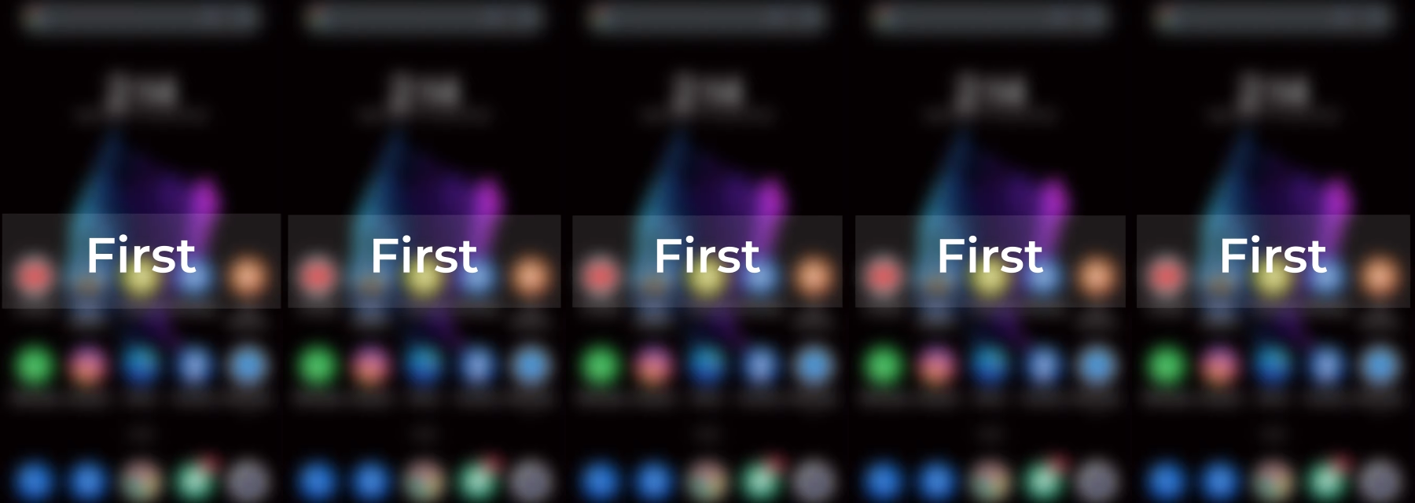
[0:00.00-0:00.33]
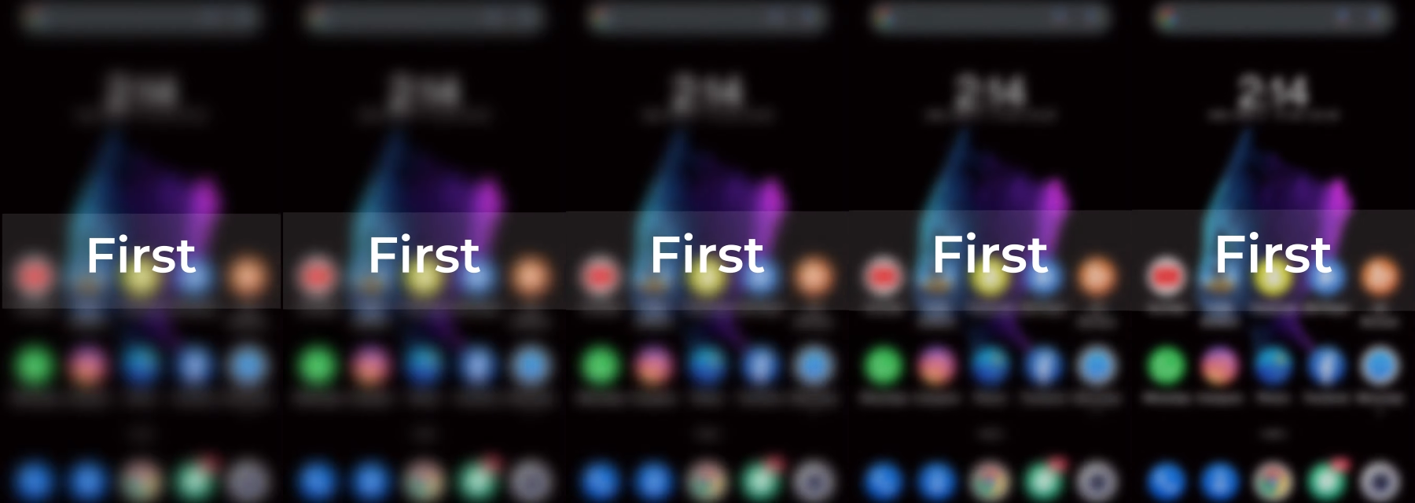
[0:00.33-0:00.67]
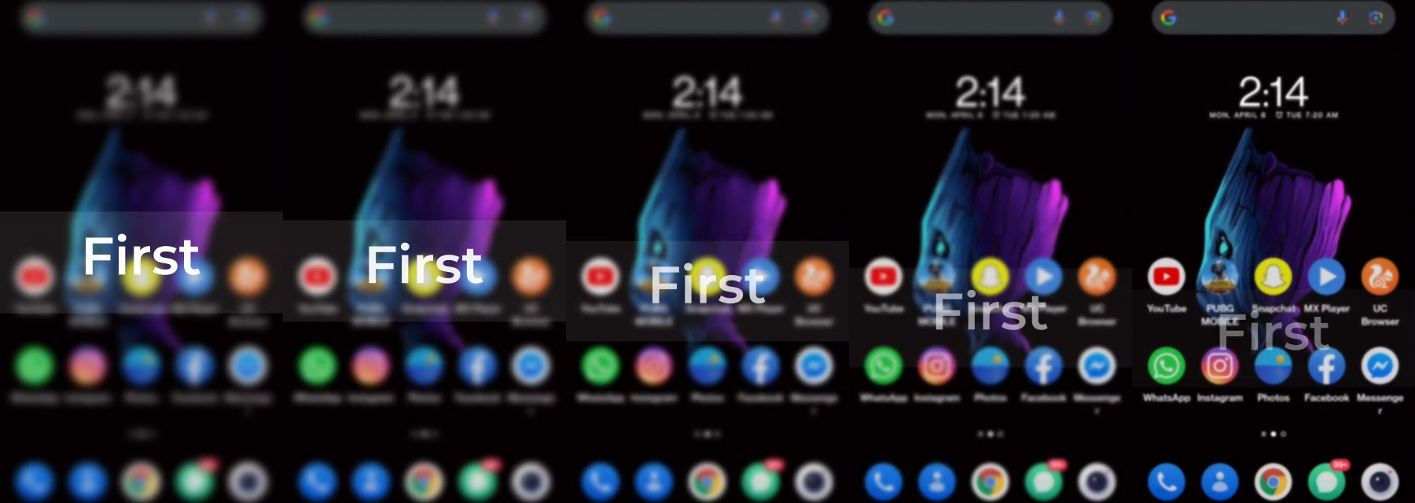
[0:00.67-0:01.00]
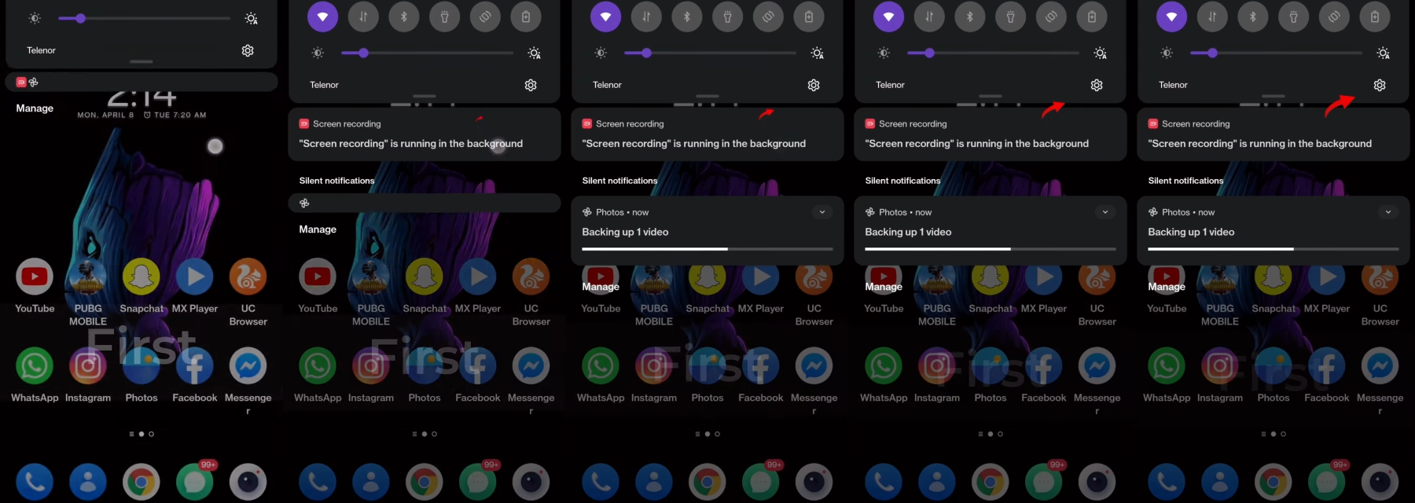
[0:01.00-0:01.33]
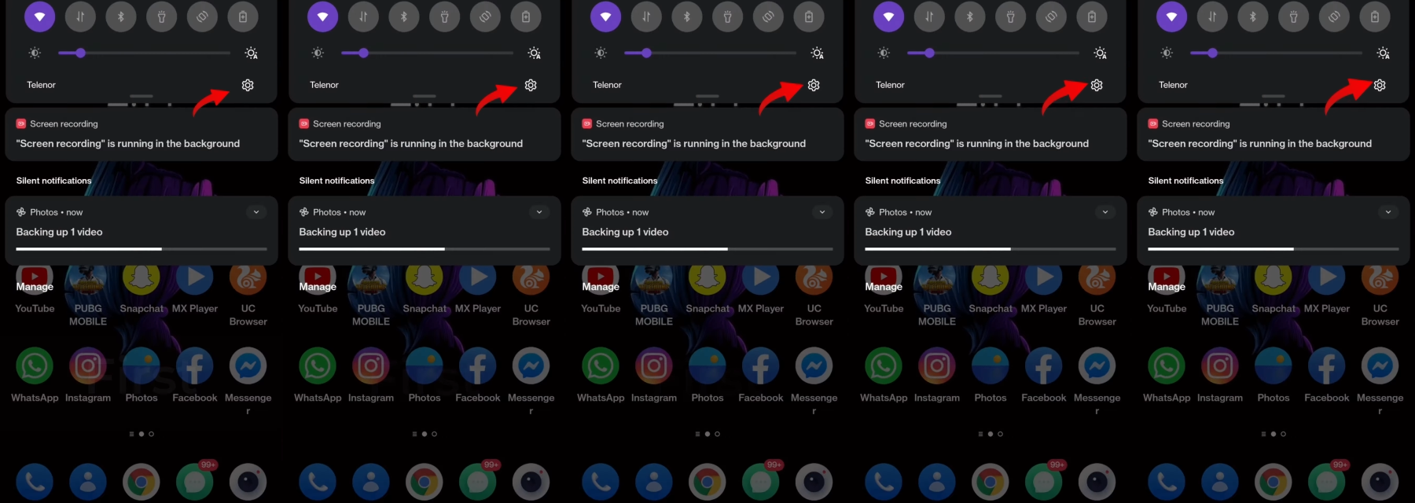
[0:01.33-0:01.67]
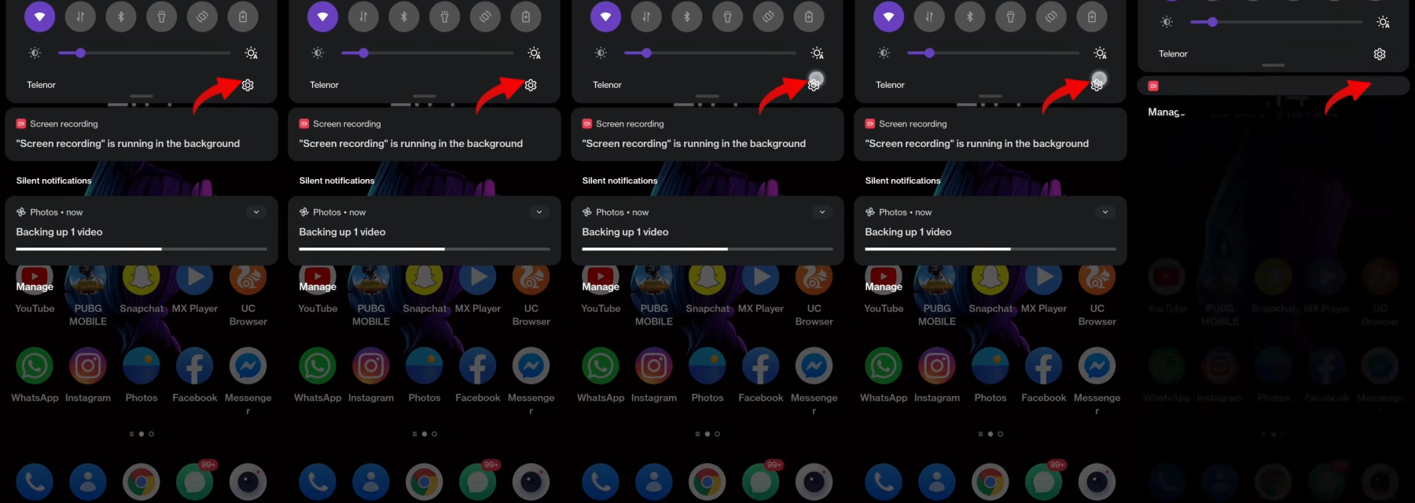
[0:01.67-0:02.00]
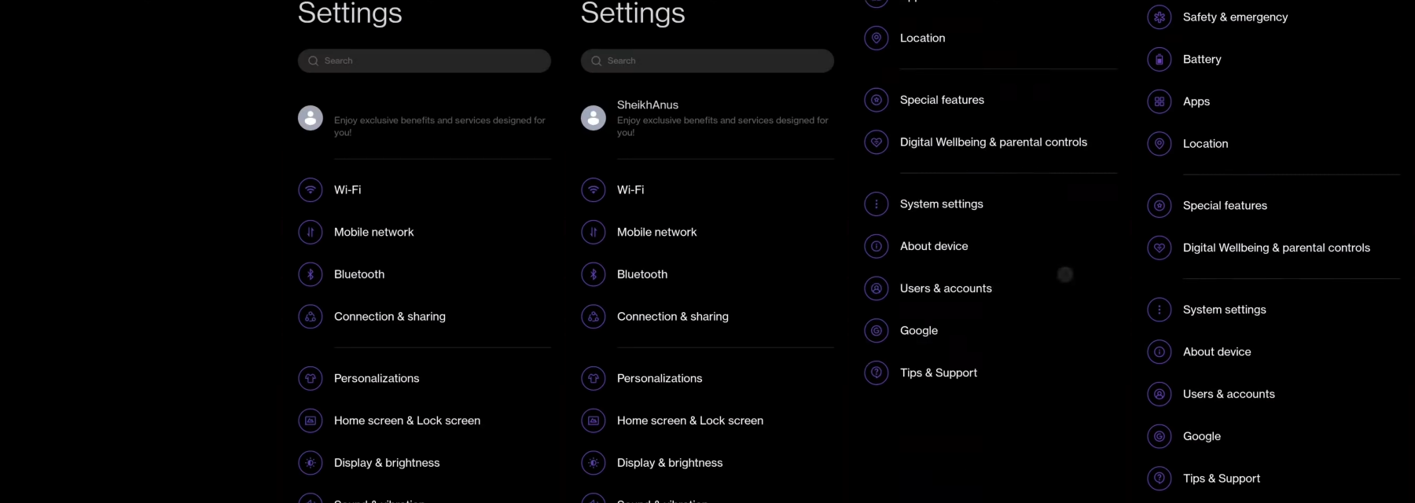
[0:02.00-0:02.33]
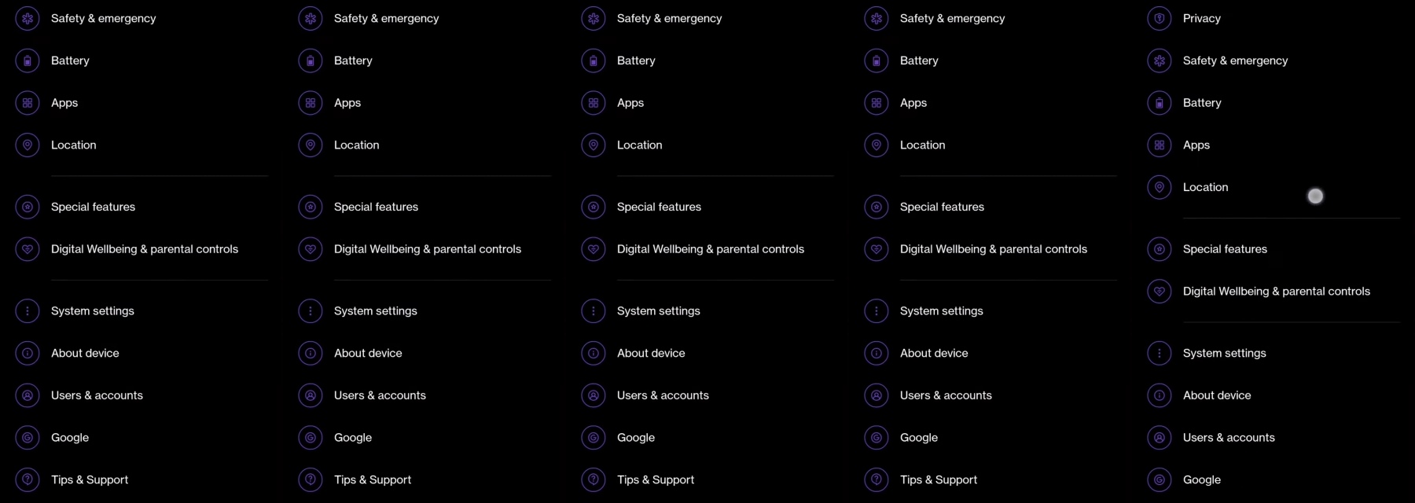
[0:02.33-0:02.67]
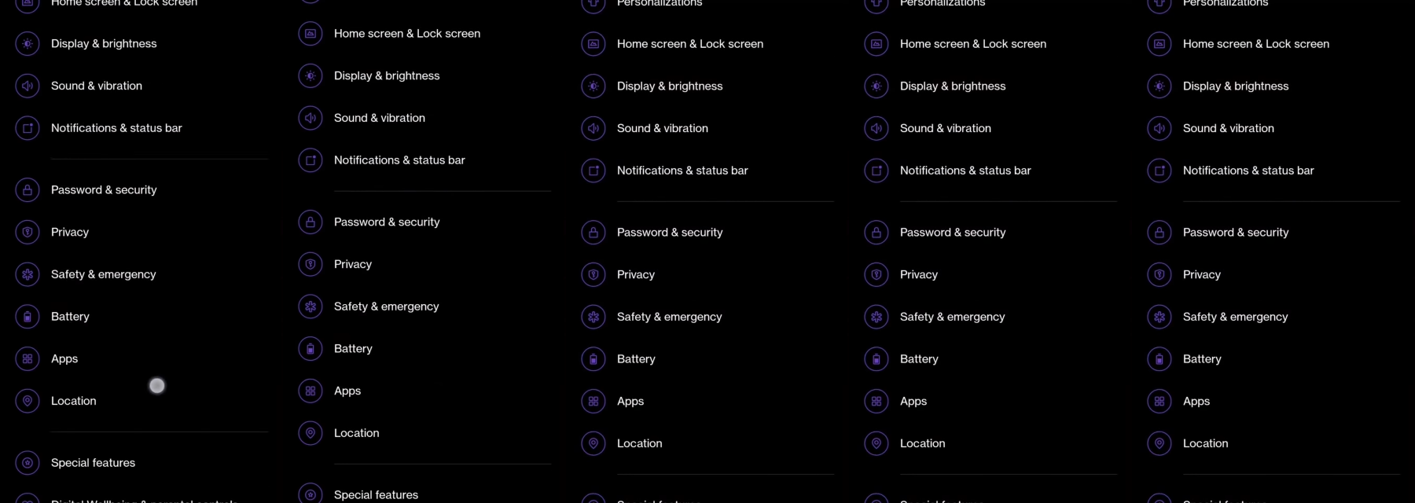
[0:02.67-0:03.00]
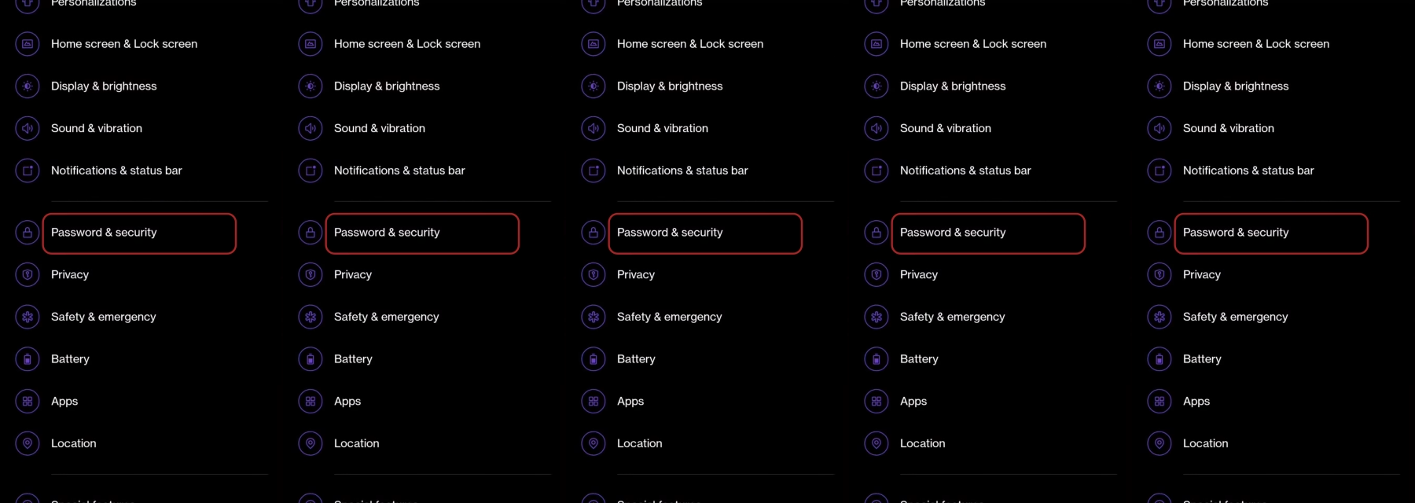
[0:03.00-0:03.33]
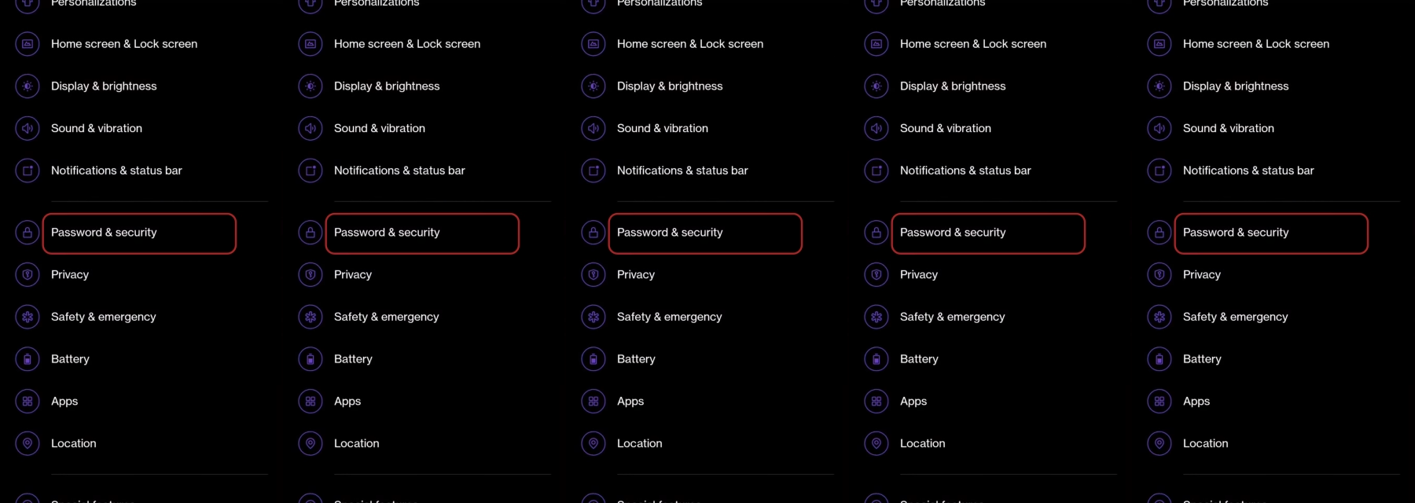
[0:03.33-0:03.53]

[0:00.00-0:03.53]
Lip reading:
(no speaker visible)